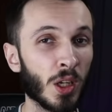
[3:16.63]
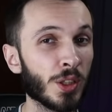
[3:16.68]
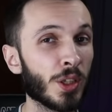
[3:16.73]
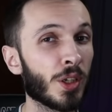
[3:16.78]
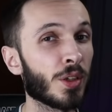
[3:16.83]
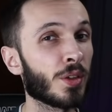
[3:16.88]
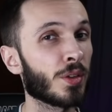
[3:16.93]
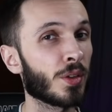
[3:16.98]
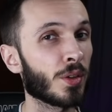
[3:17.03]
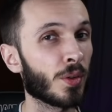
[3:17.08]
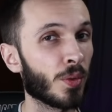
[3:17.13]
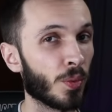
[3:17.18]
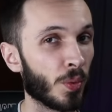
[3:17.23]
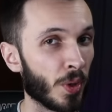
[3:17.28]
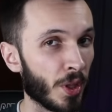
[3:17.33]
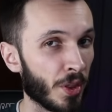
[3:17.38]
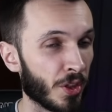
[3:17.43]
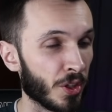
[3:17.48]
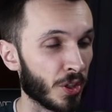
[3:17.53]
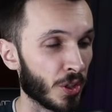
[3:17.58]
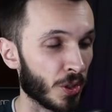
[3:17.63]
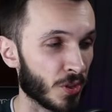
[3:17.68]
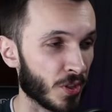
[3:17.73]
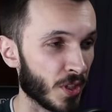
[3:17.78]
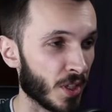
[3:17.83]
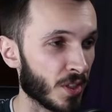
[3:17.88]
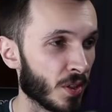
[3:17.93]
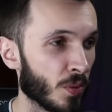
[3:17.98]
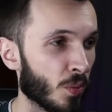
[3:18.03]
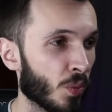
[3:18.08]
Along with the new
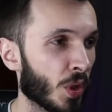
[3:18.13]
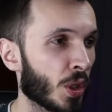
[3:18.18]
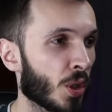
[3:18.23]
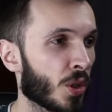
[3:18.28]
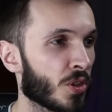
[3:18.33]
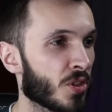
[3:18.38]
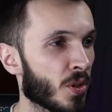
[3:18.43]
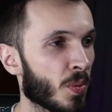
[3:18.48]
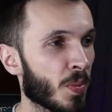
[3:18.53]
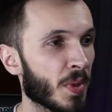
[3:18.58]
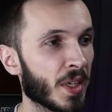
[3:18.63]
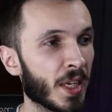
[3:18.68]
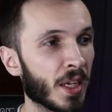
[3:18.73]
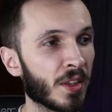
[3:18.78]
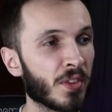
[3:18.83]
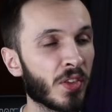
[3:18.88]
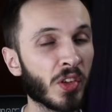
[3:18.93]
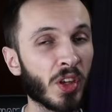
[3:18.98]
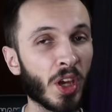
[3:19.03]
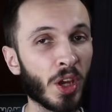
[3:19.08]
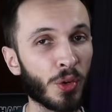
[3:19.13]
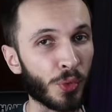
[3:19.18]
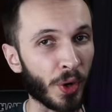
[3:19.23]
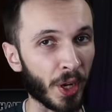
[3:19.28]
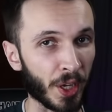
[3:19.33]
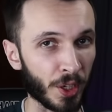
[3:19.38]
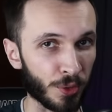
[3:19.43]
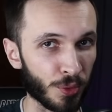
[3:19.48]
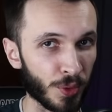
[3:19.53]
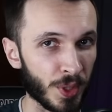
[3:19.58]
season, we'll also be getting a
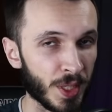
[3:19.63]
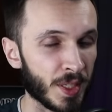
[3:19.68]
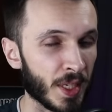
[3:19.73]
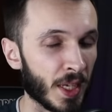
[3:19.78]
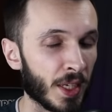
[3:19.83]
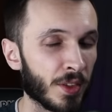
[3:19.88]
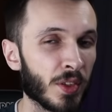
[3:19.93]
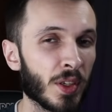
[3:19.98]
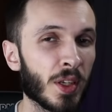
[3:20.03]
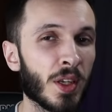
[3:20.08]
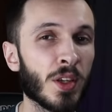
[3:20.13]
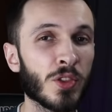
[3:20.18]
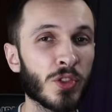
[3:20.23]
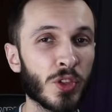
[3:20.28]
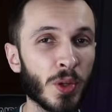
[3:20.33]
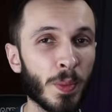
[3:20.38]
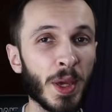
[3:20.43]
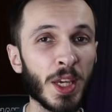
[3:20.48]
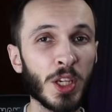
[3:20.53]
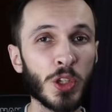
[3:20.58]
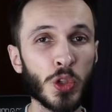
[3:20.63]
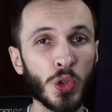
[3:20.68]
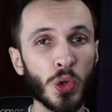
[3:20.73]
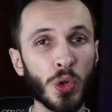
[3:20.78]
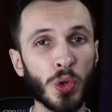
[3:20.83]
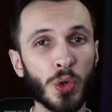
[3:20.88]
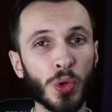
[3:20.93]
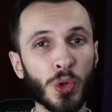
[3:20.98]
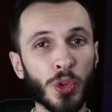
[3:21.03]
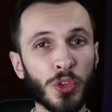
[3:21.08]
rank reset, so make
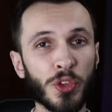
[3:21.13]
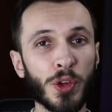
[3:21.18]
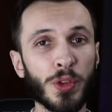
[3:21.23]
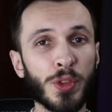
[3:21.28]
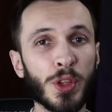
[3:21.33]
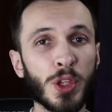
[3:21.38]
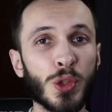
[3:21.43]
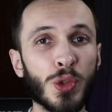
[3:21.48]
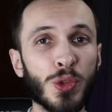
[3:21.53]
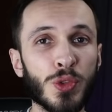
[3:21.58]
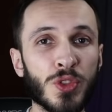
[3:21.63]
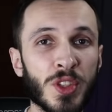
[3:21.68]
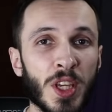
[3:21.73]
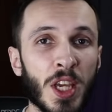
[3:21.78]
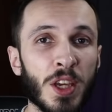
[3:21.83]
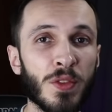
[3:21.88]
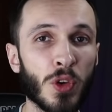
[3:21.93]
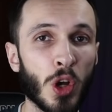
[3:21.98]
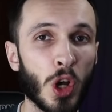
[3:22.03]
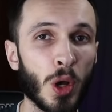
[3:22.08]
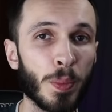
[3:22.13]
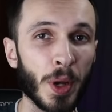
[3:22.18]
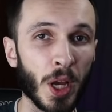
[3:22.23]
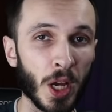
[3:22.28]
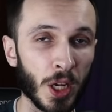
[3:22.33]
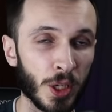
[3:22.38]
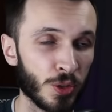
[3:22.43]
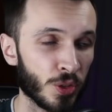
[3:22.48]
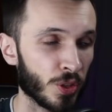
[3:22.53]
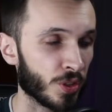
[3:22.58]
sure also that you save up
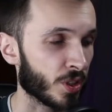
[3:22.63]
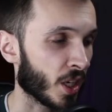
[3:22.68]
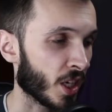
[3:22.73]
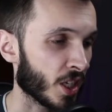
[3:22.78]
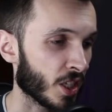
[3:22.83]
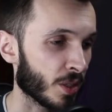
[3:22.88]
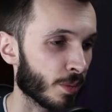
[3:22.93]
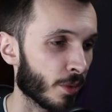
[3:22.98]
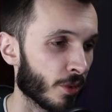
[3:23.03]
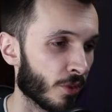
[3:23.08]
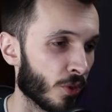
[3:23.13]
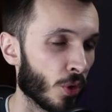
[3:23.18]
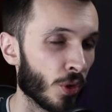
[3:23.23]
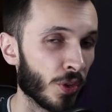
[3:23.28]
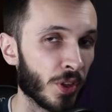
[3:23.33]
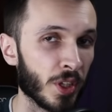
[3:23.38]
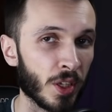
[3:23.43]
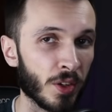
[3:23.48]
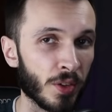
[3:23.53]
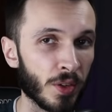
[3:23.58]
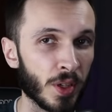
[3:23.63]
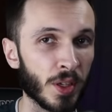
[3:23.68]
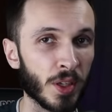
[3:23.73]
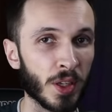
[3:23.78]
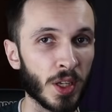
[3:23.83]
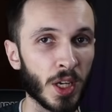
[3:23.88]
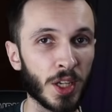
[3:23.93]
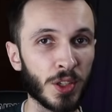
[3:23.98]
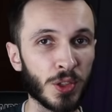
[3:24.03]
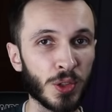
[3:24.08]
100 dice before the
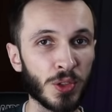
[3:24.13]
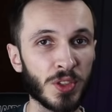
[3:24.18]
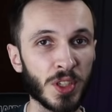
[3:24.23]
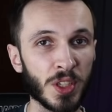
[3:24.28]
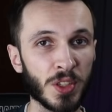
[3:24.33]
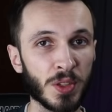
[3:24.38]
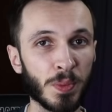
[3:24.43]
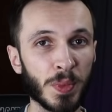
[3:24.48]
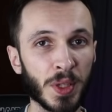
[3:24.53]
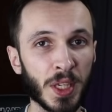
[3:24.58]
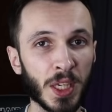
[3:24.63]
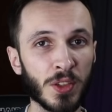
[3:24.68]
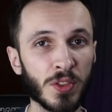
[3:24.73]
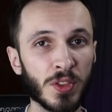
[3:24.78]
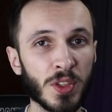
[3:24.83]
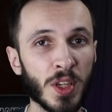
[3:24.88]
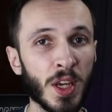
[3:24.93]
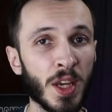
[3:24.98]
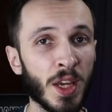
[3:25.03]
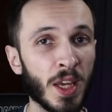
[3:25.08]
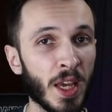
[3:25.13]
uh, new season begins.